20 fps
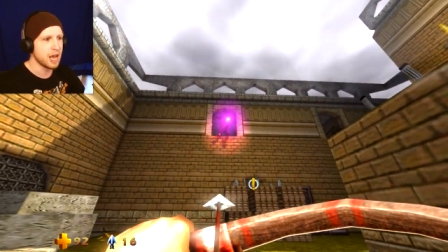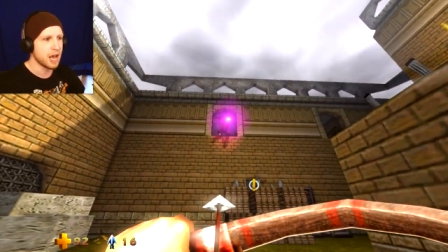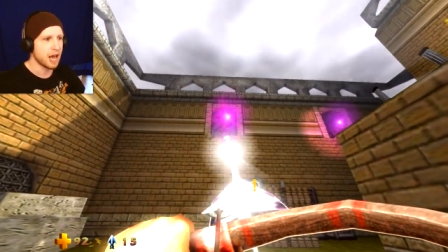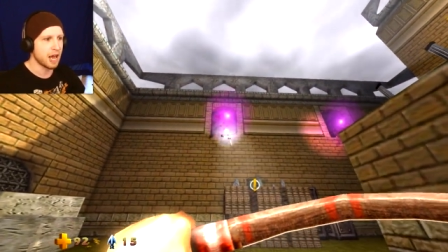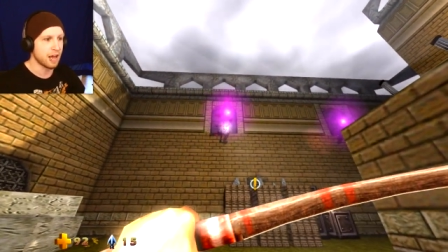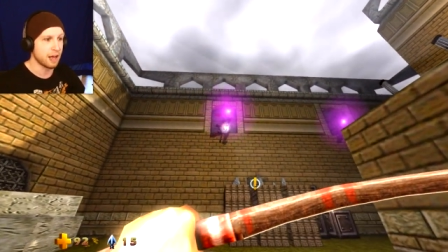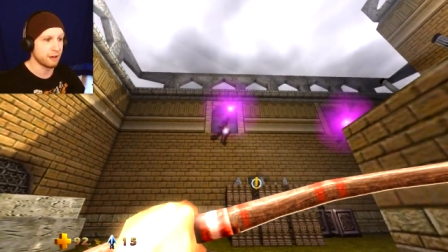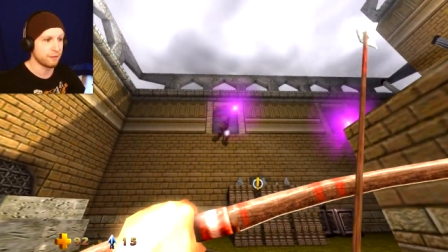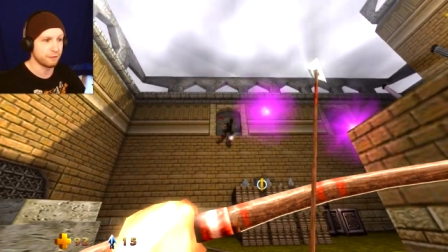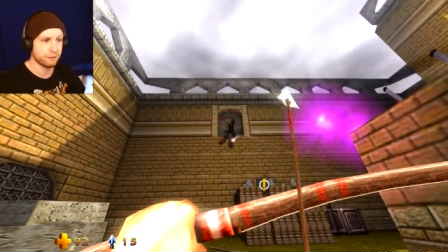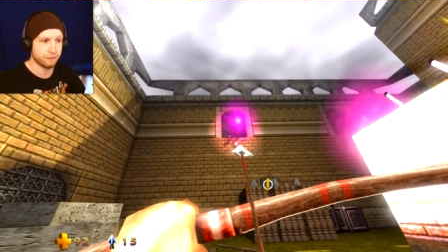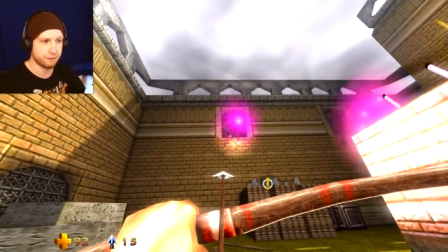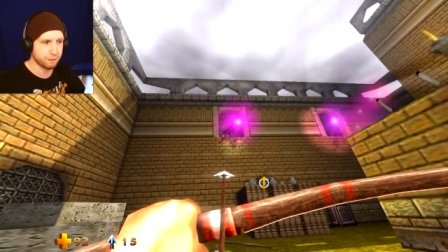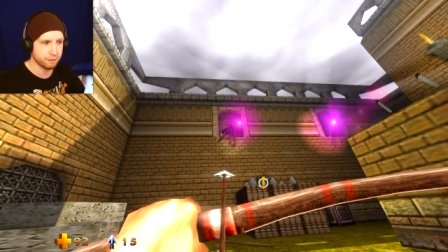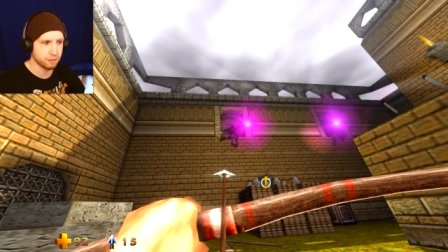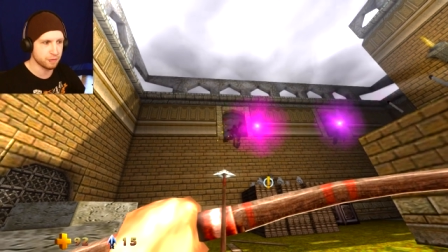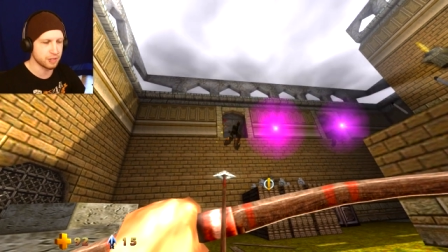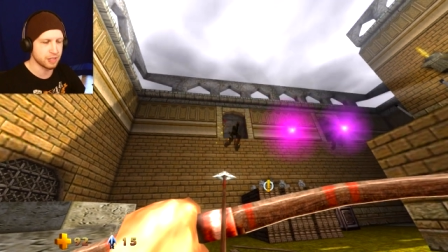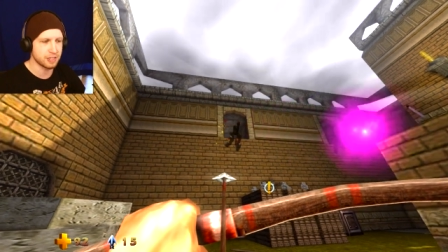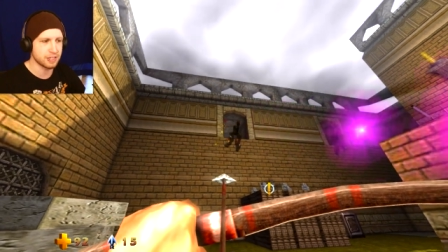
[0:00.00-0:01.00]
uh, f
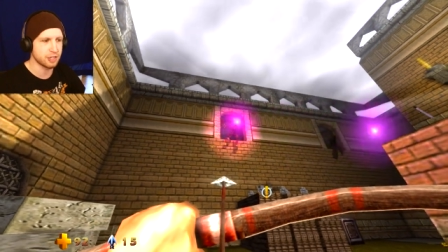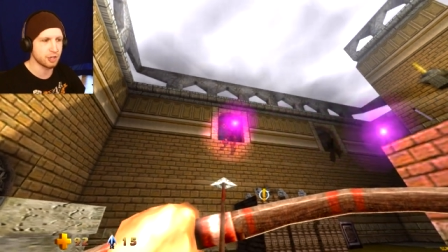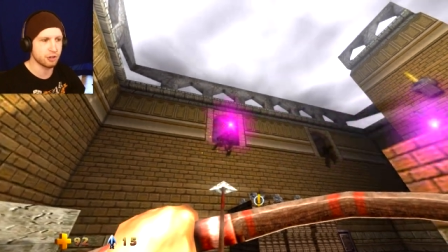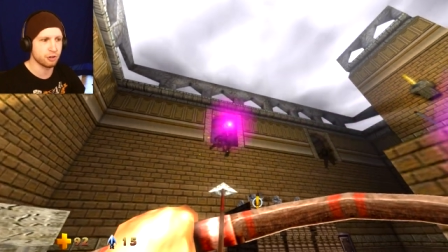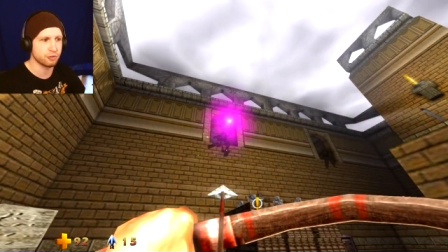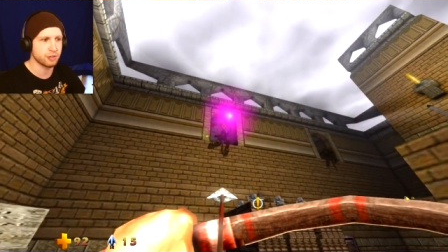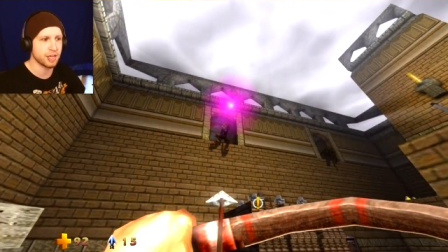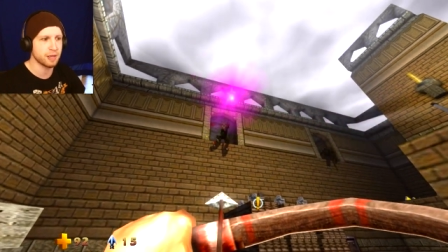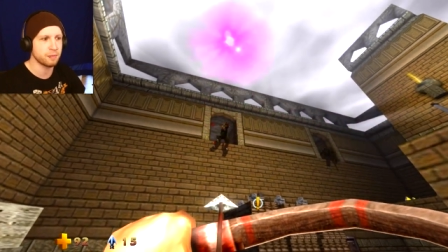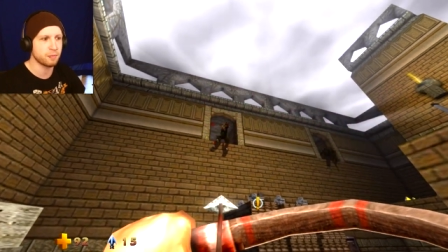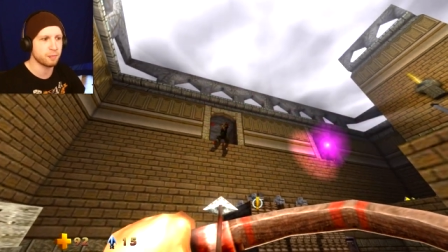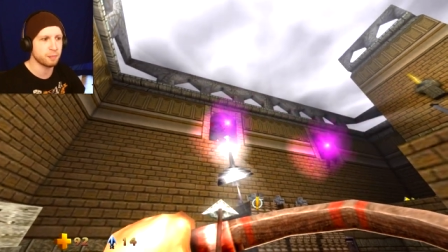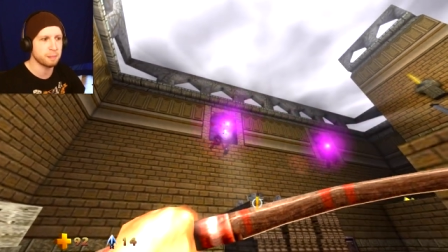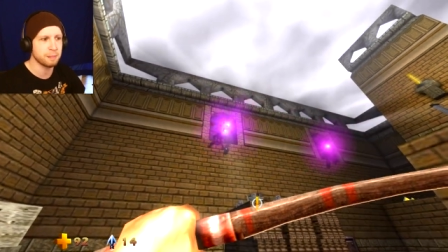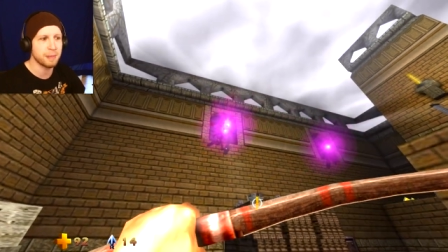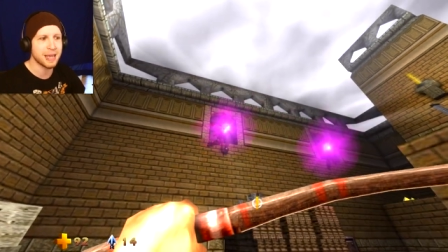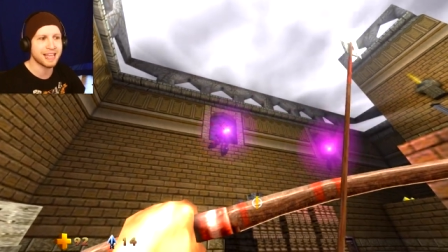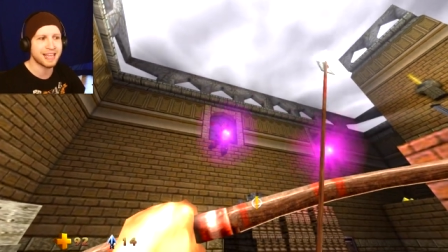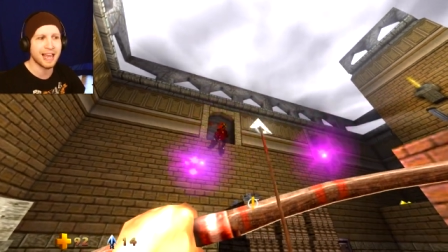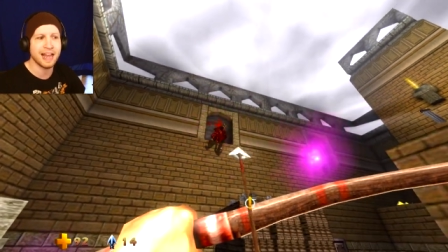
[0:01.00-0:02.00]
you know, they
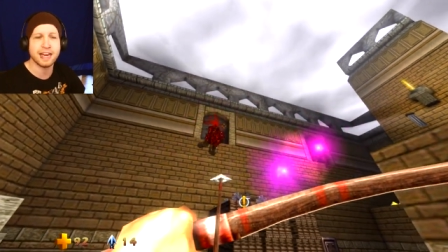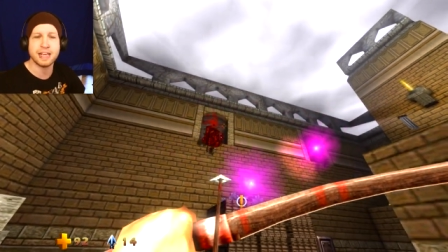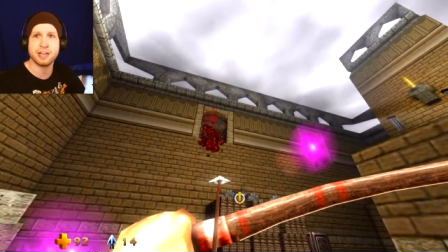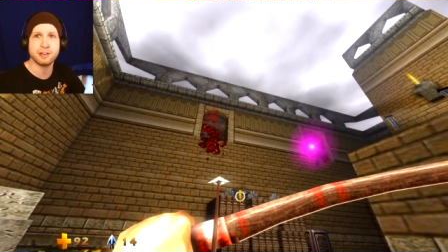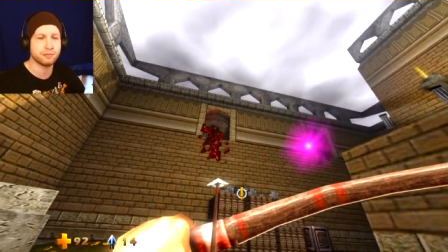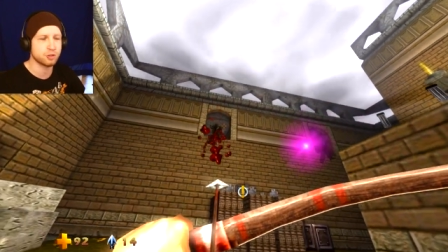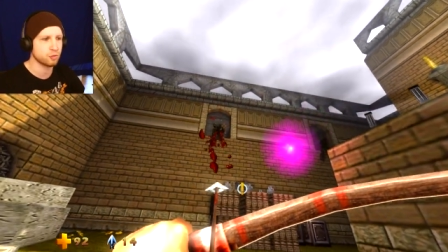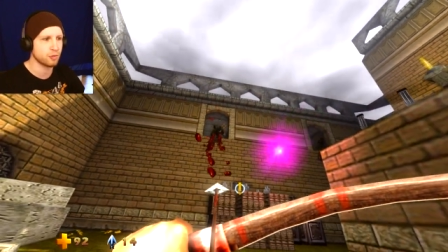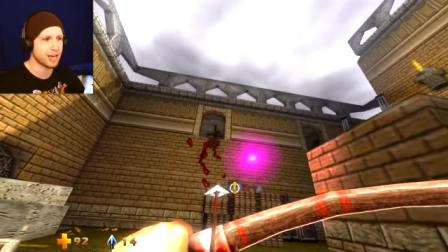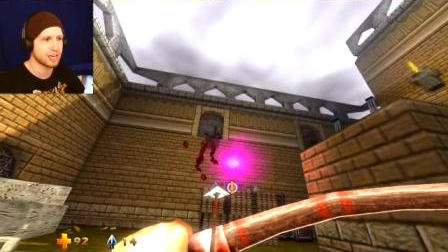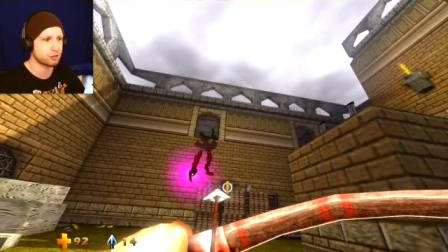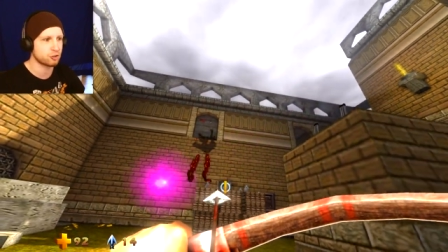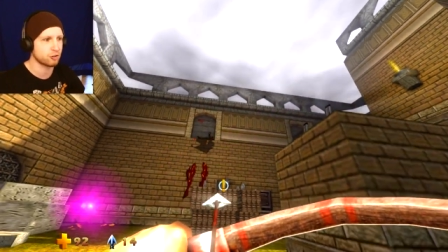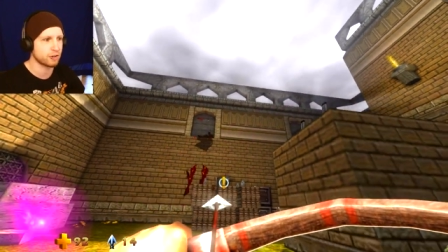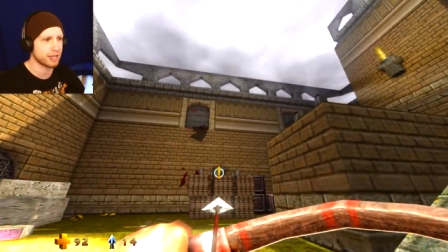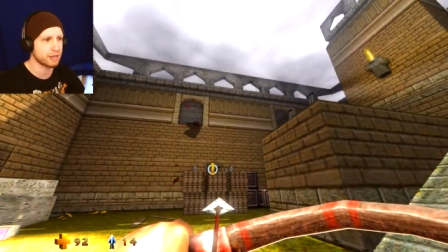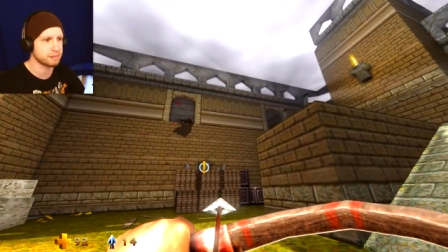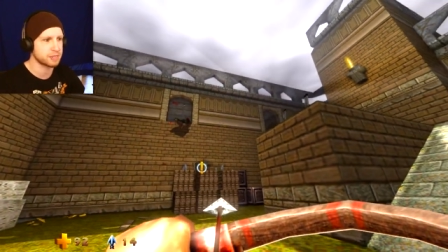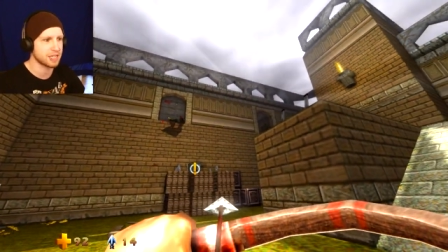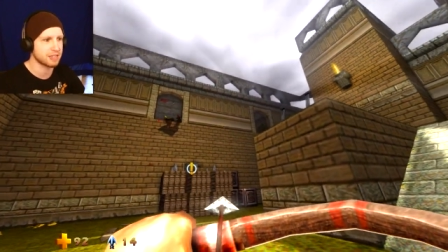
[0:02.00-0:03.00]
make any of the retro
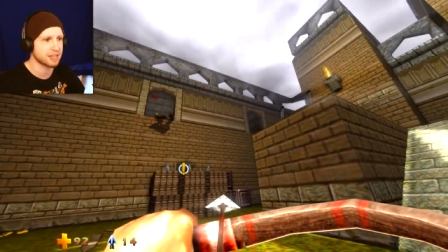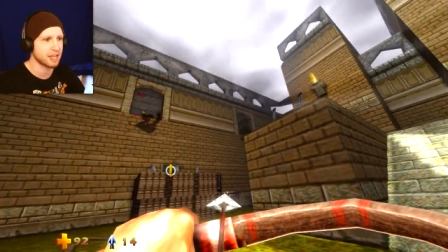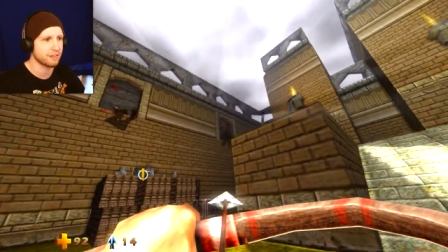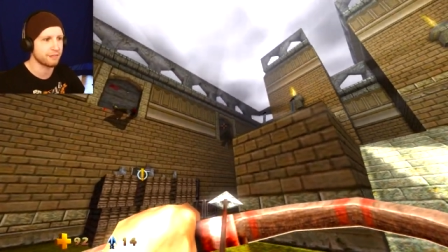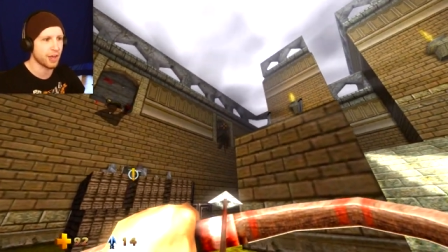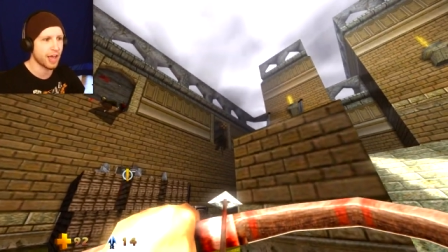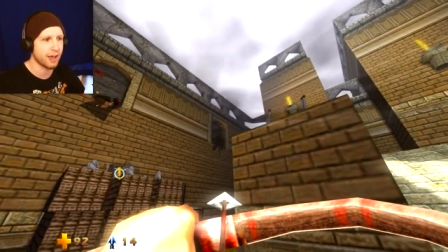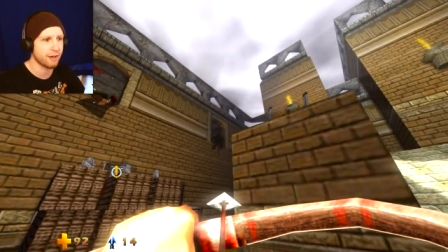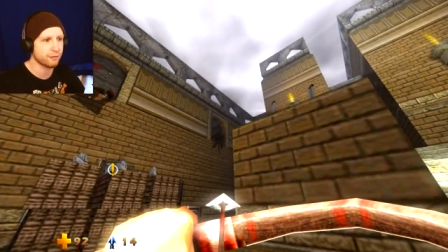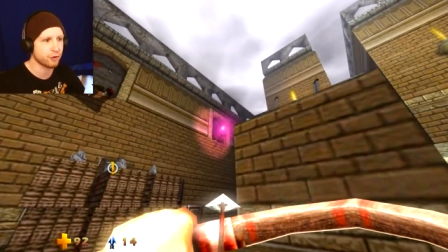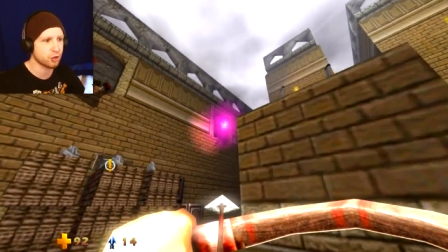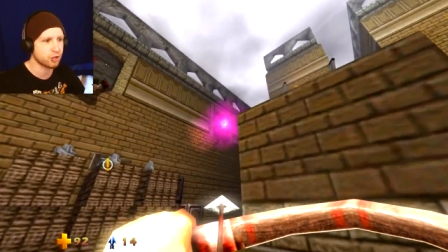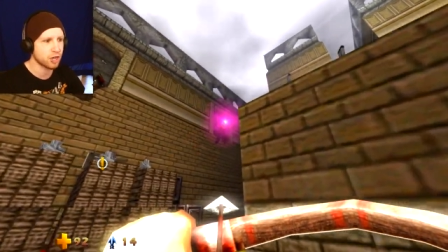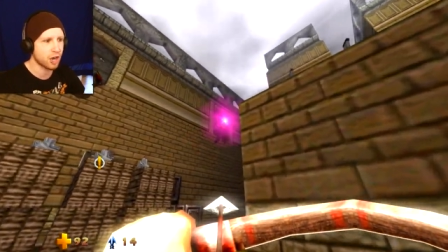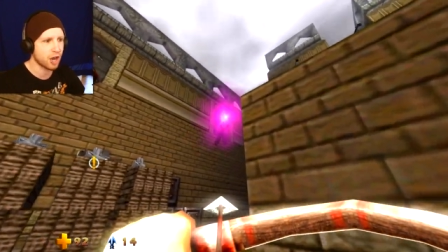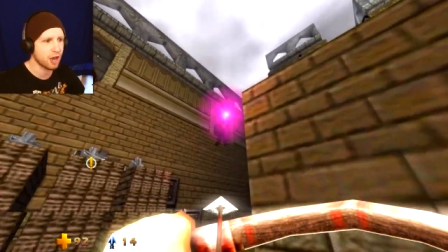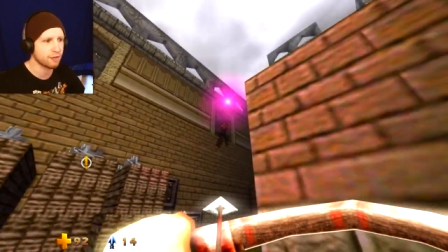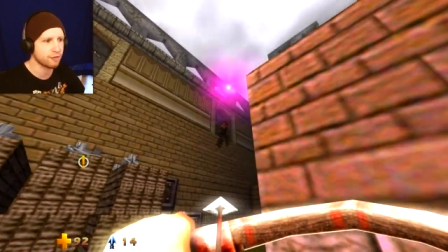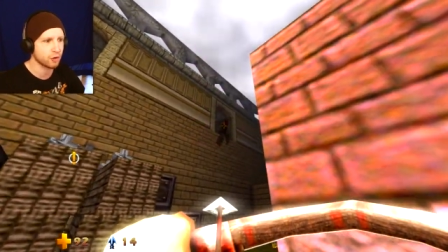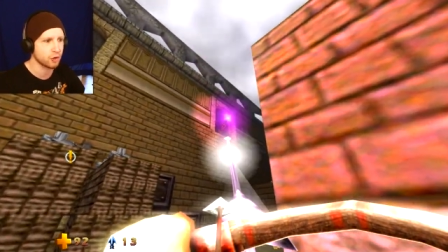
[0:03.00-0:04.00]
games that they've ever
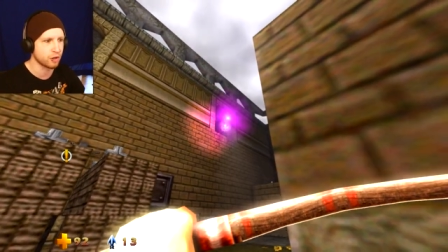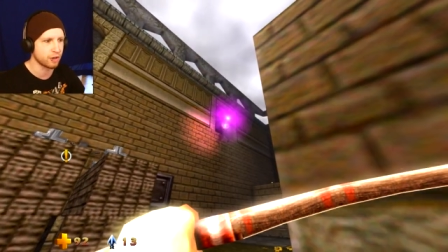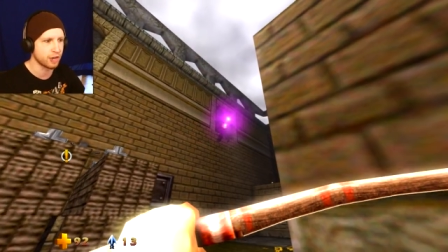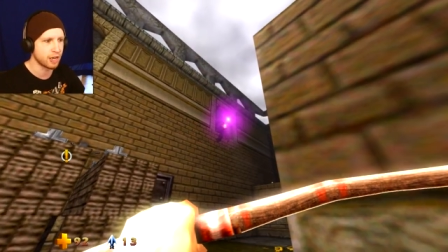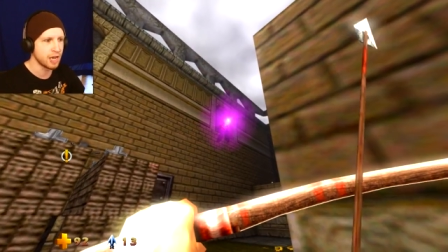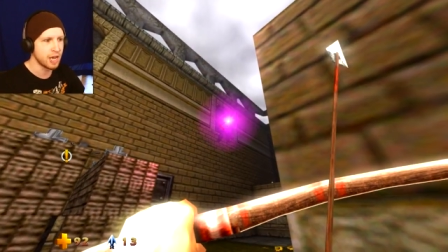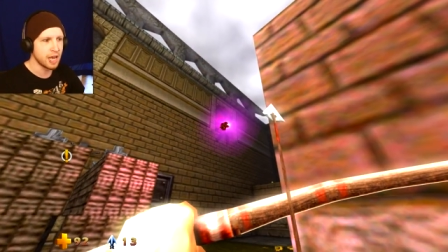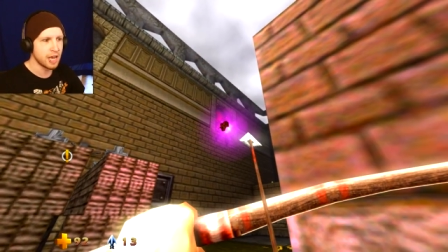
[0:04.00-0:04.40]
covered,